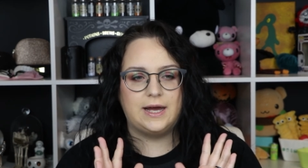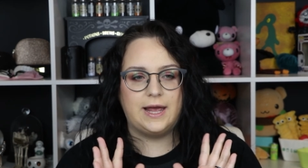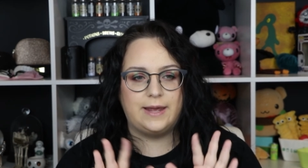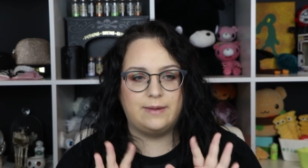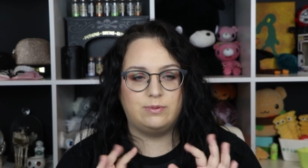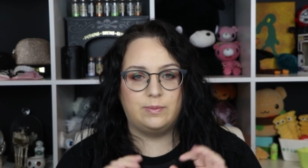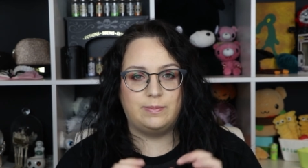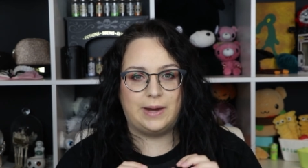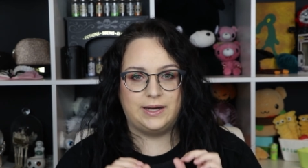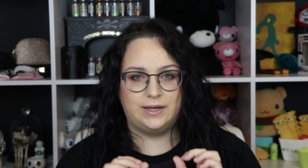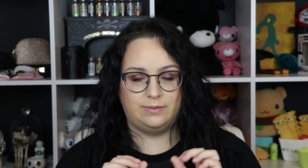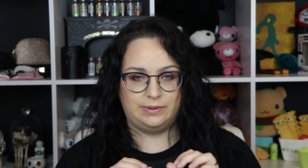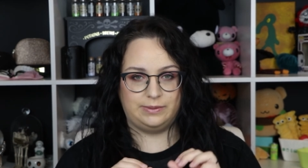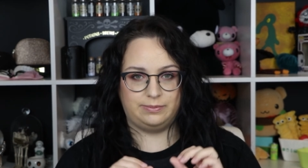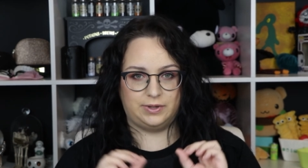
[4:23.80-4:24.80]

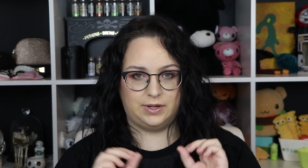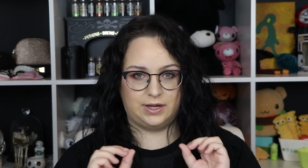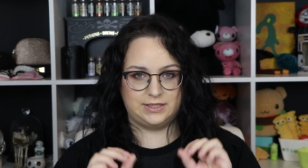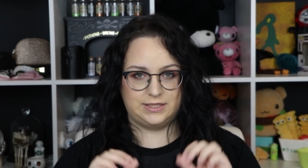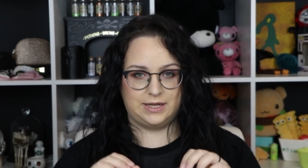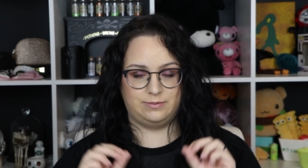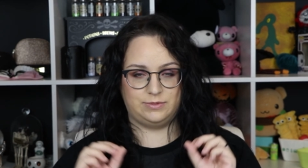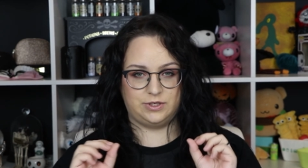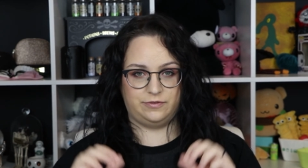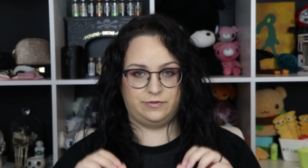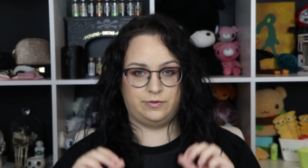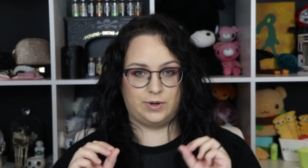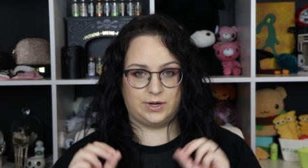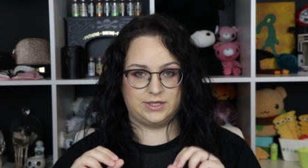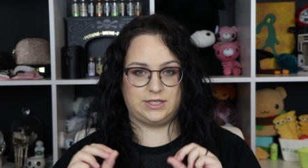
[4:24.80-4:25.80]
Able-bodied people attempt to
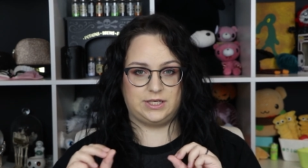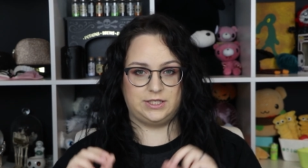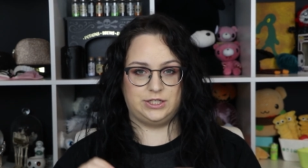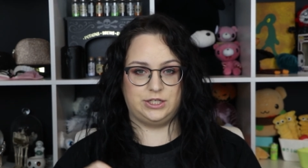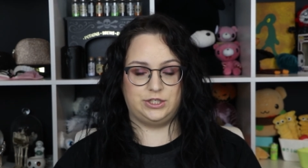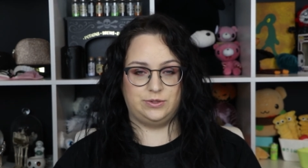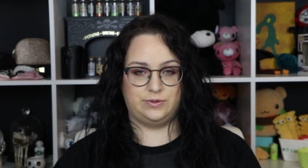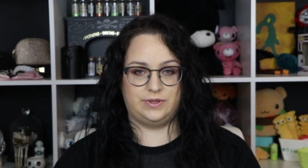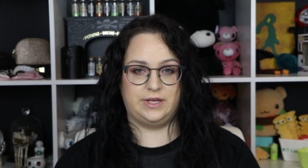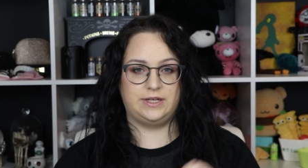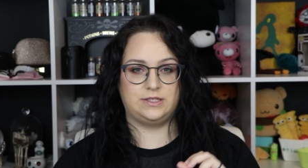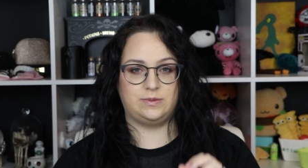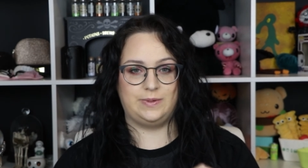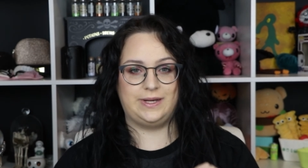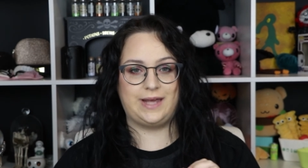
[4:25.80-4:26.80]
force us to do
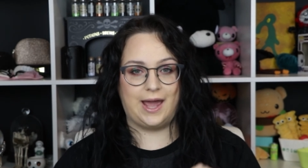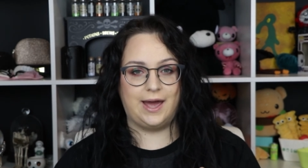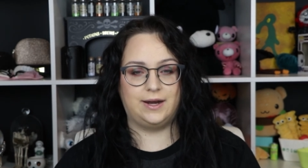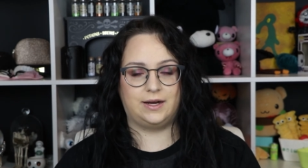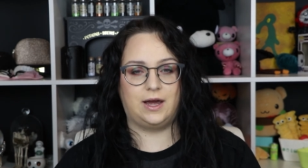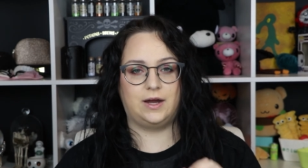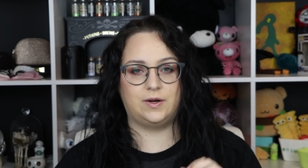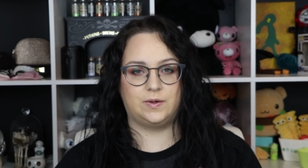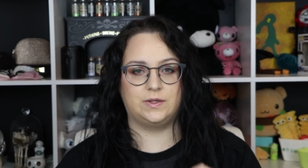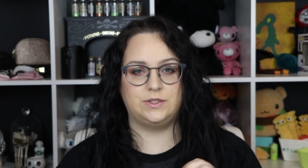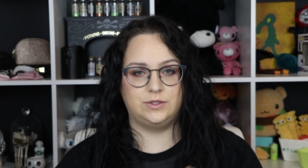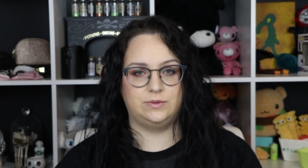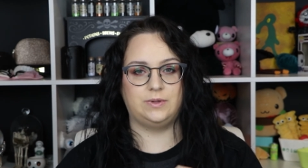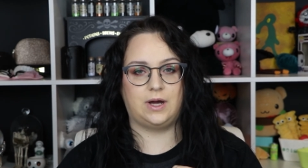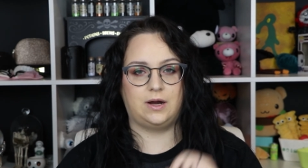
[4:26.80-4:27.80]
things we cannot or
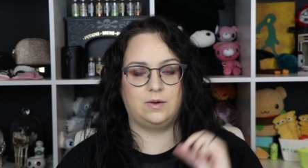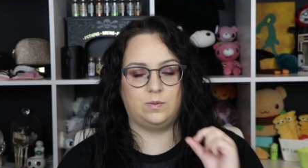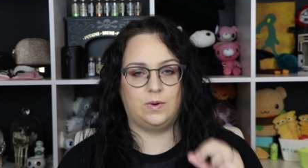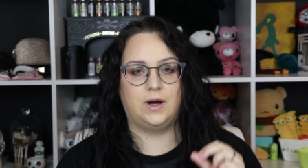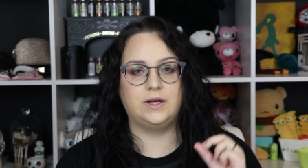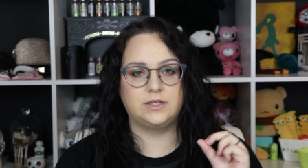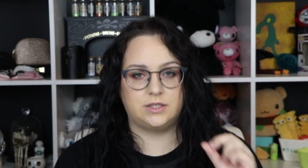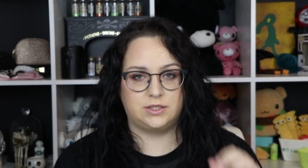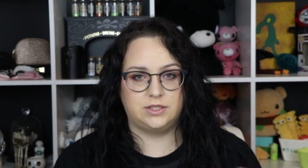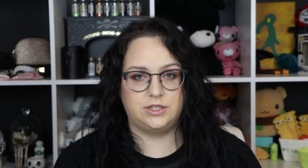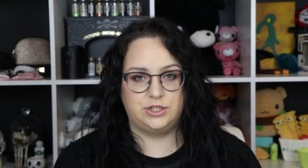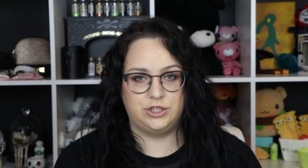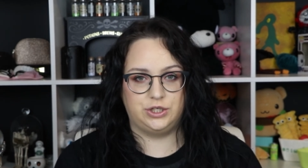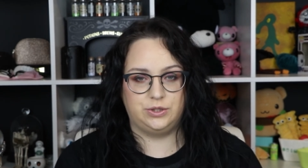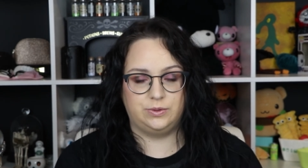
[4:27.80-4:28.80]
do not want to
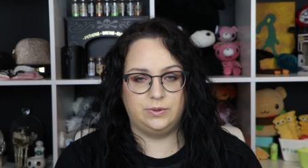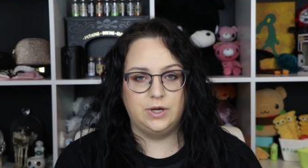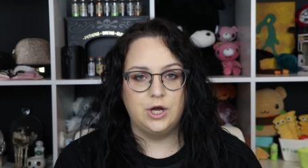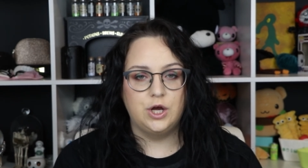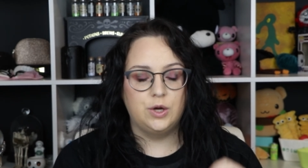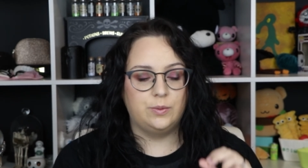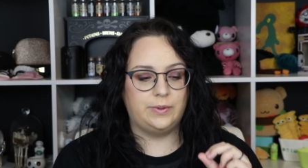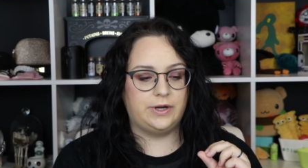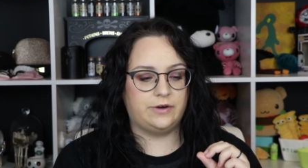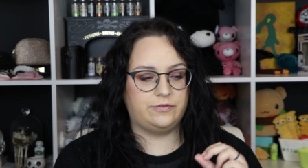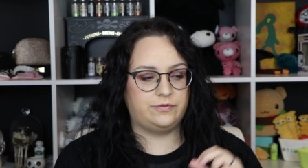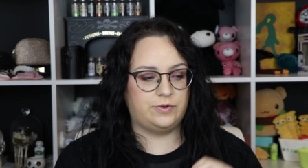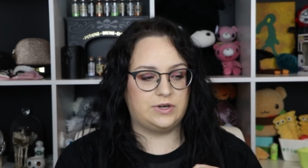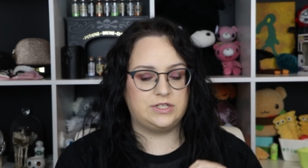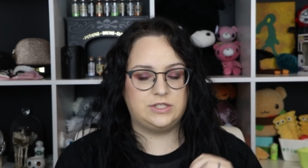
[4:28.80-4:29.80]
do. We are
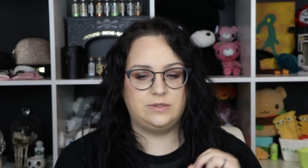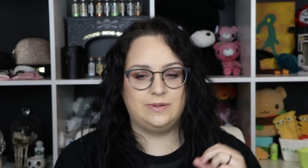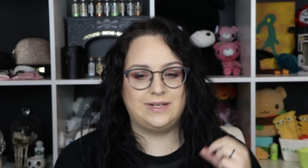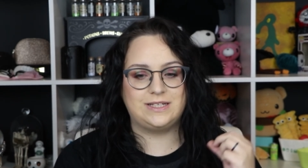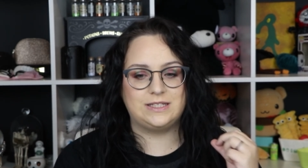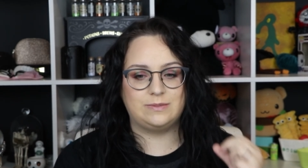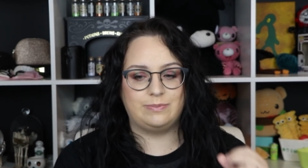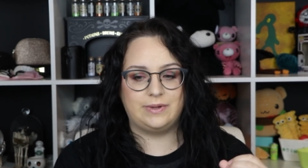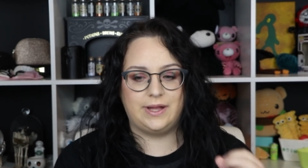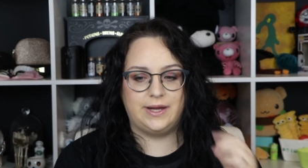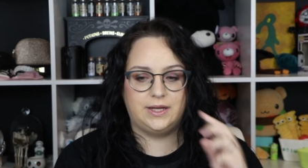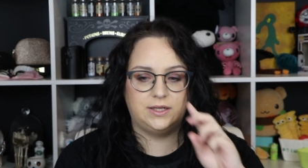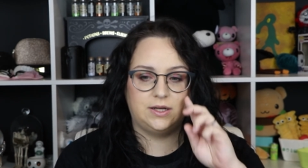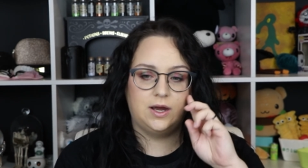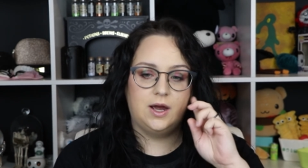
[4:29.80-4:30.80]
forced to
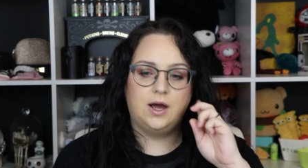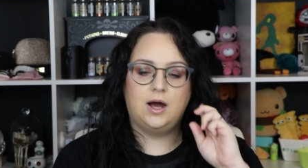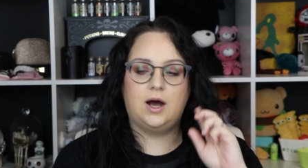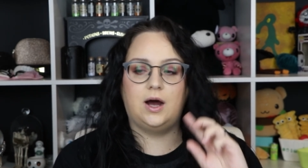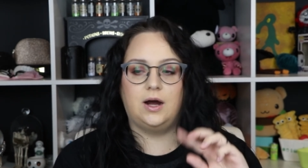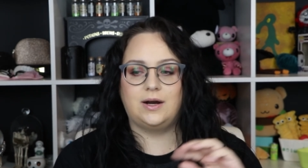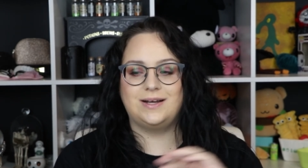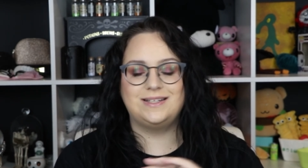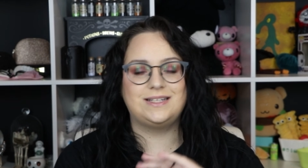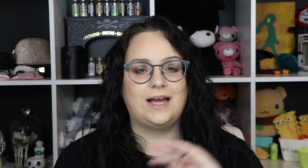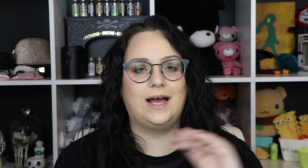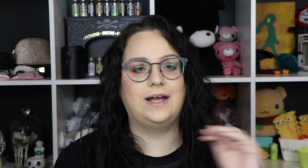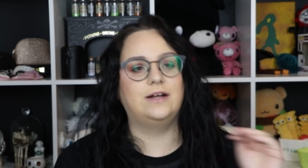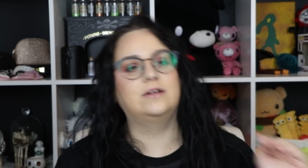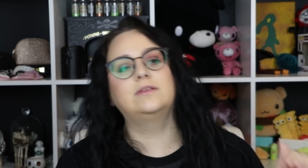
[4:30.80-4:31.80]
explain our
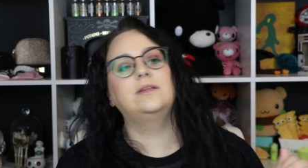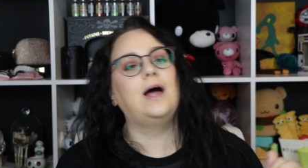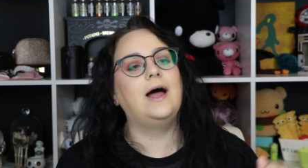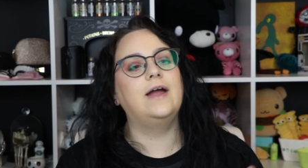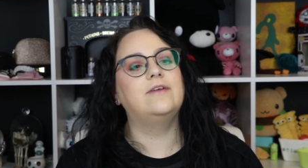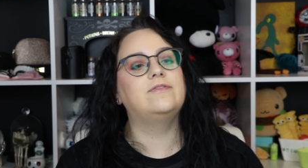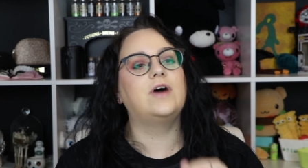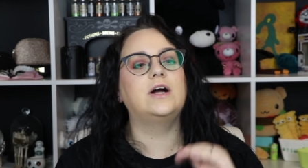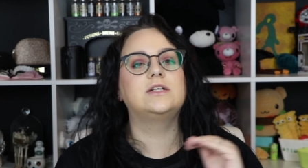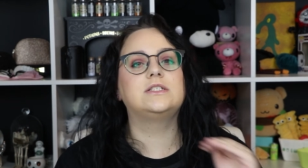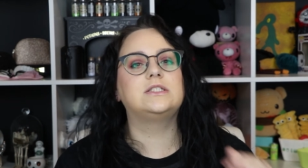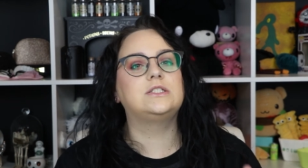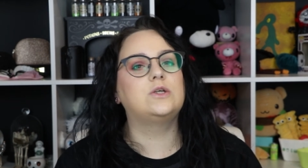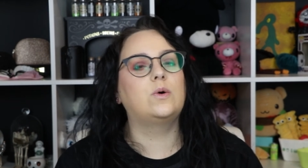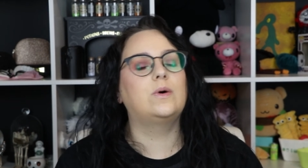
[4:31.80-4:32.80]
entire life, our
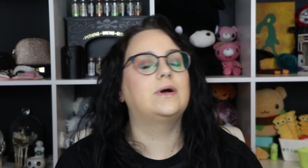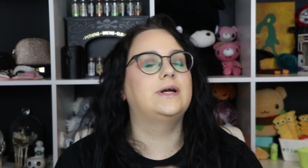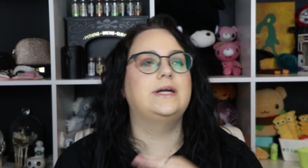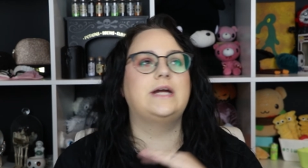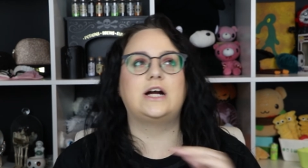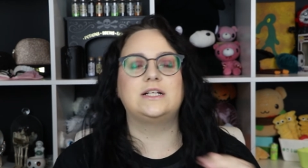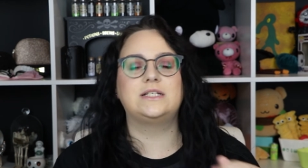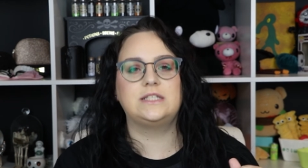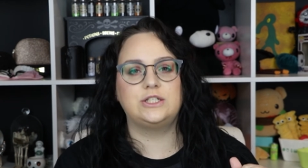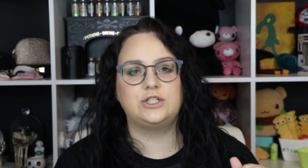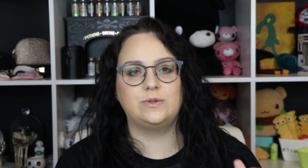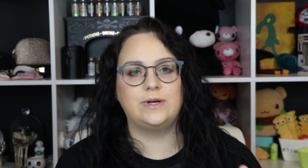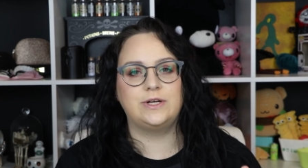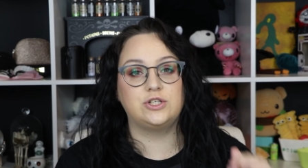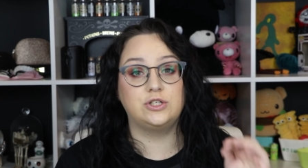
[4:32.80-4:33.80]
story, our
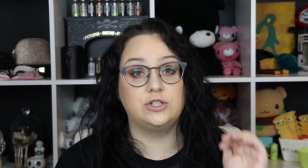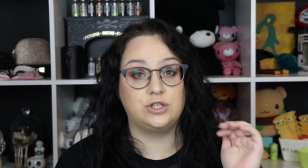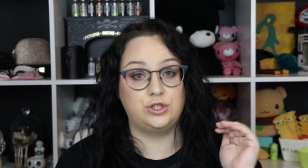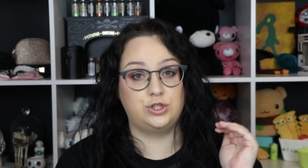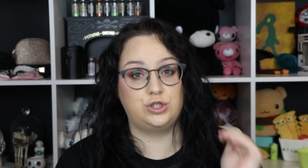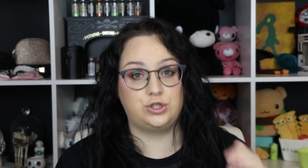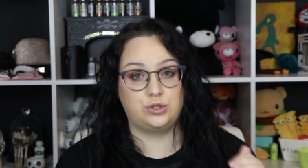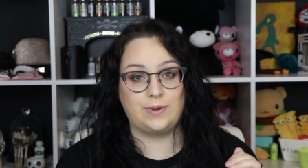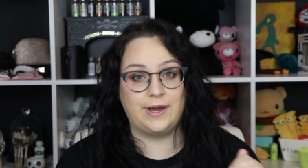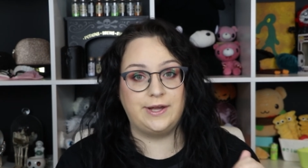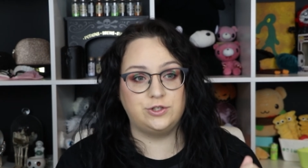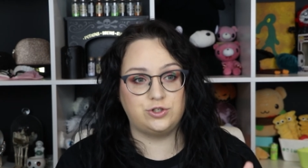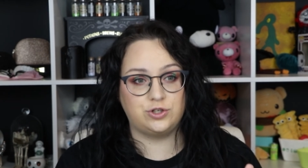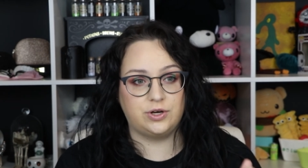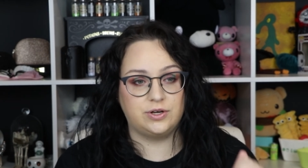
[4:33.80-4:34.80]
situation to
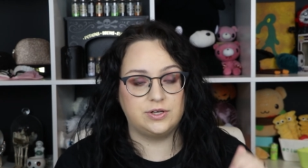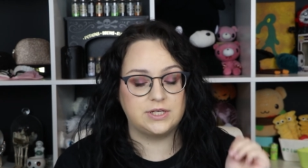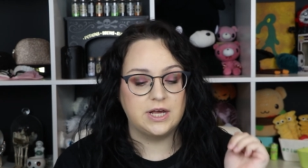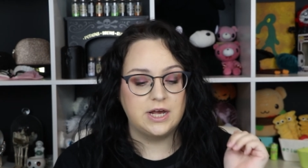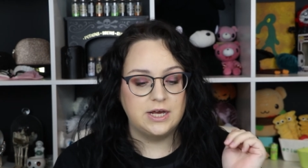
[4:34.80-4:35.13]
strangers